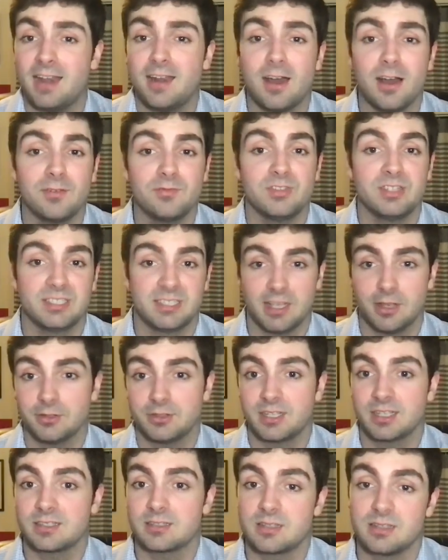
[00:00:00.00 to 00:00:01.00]
of the
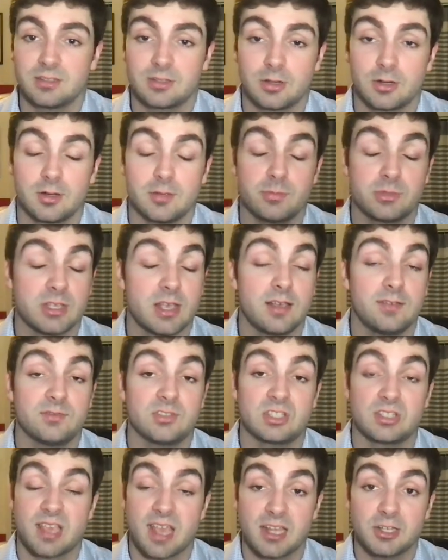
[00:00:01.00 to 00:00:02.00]
Celtics in terms of
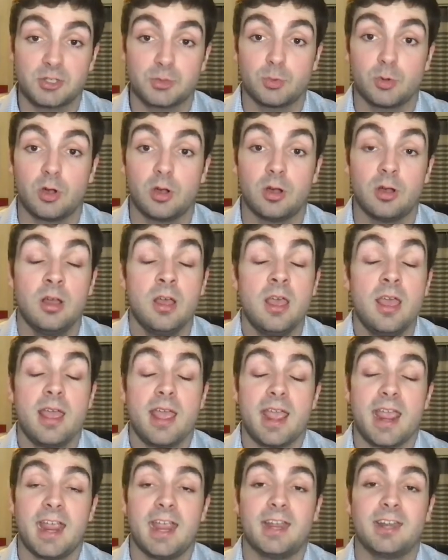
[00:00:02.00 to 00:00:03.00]
schedule
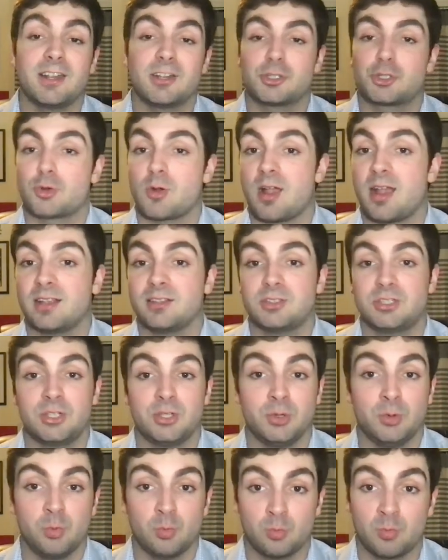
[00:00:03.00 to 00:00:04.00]
and trying
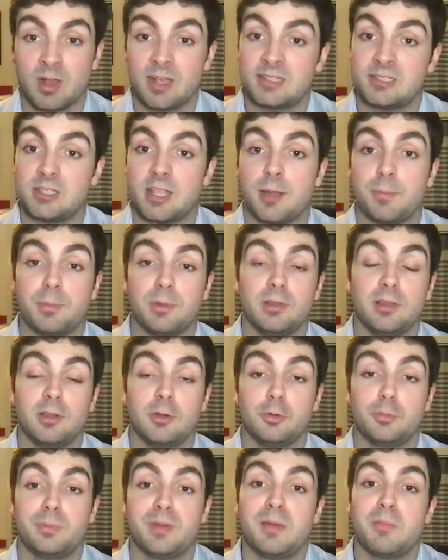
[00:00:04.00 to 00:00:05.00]
to rest up a
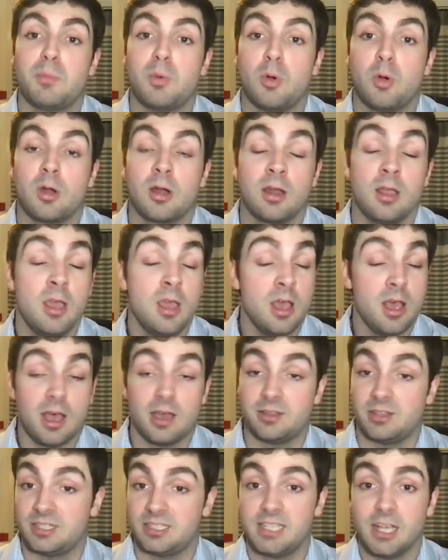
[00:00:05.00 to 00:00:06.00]
little bit more
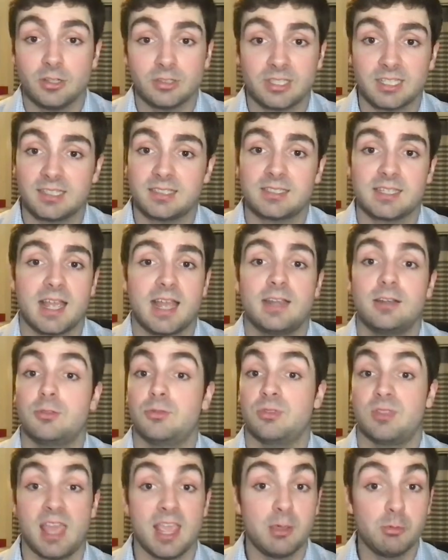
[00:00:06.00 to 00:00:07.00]
on the Celtics end
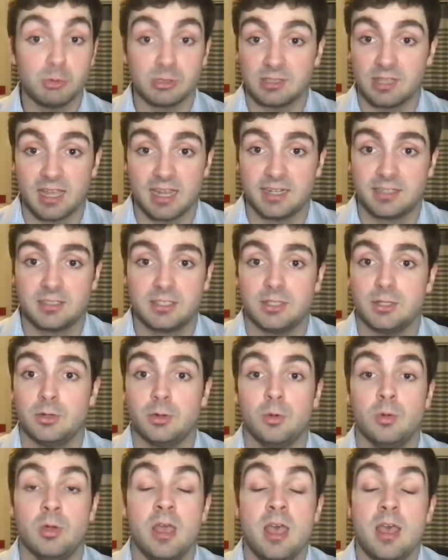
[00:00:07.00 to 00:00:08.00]
they would like
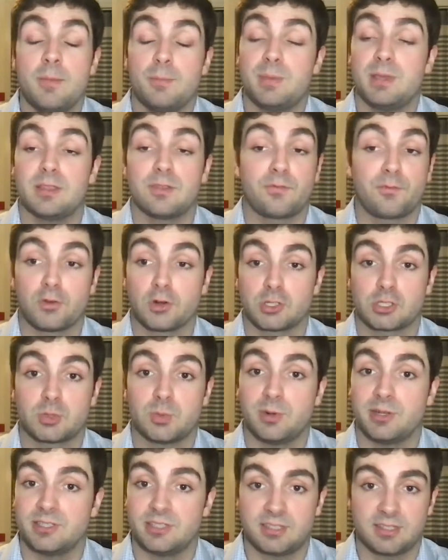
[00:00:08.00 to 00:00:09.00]
to be the first
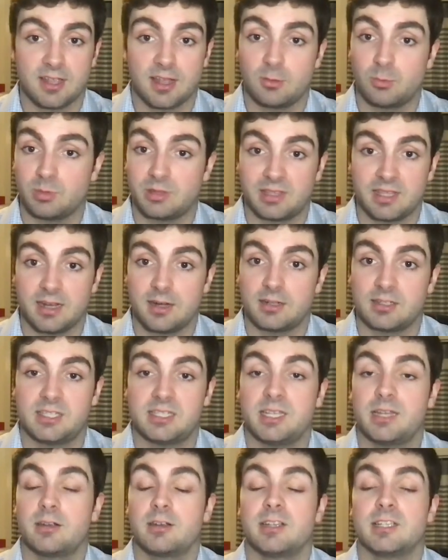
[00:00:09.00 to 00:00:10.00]
ones done with their
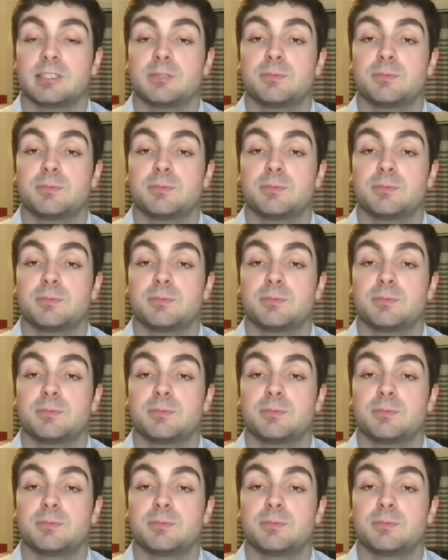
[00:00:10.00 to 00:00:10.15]
series